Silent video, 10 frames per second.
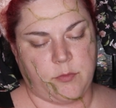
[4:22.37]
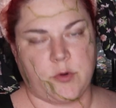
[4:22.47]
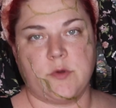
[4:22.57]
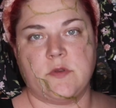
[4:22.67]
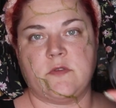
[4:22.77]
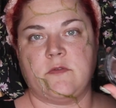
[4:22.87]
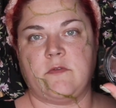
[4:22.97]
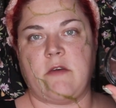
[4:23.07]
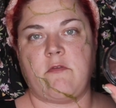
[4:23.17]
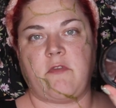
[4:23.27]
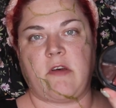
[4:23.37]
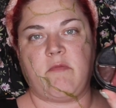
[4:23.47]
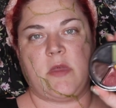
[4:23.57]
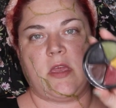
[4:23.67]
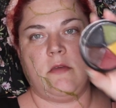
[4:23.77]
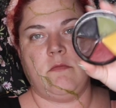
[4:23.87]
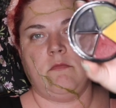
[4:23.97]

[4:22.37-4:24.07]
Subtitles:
Bruise 505B